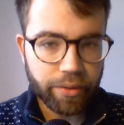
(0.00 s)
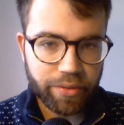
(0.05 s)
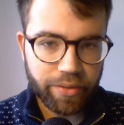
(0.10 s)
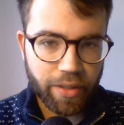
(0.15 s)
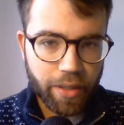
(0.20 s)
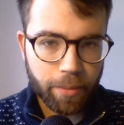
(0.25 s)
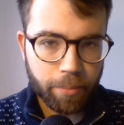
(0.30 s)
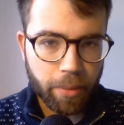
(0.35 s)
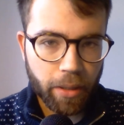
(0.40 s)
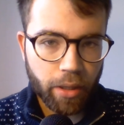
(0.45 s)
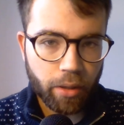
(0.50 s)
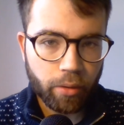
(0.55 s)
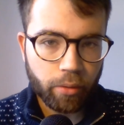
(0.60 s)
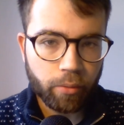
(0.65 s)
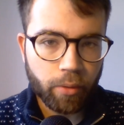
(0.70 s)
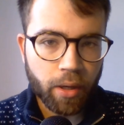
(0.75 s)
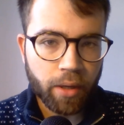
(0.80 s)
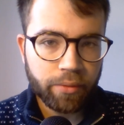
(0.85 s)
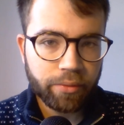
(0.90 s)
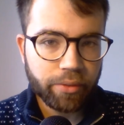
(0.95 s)
The same
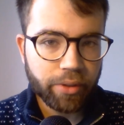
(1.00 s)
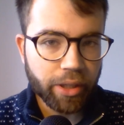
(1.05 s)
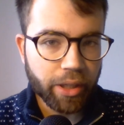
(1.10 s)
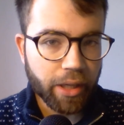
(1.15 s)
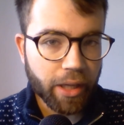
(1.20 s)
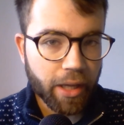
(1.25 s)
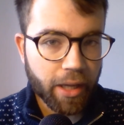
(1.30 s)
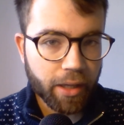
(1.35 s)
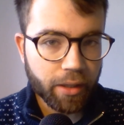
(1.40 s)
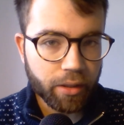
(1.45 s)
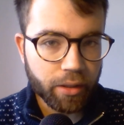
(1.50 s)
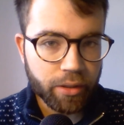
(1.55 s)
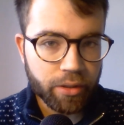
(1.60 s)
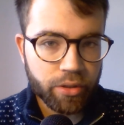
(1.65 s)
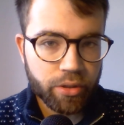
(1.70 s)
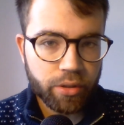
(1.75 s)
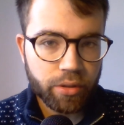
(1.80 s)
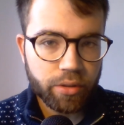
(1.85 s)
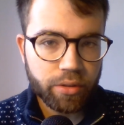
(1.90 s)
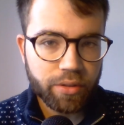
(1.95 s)
paragraph in
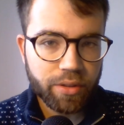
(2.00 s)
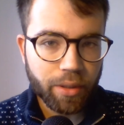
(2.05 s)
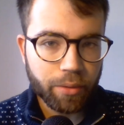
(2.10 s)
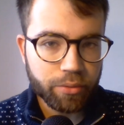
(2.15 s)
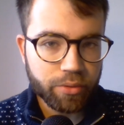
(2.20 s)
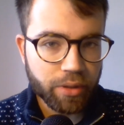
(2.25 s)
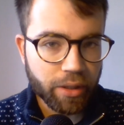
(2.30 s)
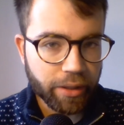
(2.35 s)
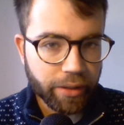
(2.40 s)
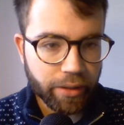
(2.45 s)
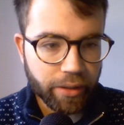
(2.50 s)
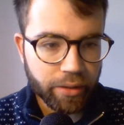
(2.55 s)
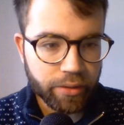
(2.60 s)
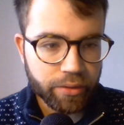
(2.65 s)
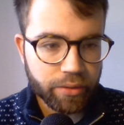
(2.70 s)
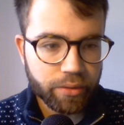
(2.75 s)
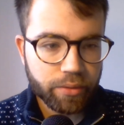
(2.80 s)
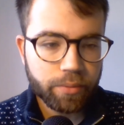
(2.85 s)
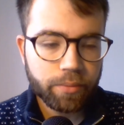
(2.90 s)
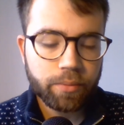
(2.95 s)
English sounds like
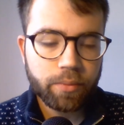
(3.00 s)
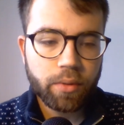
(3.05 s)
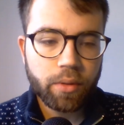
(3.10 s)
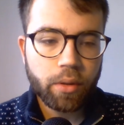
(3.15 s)
this.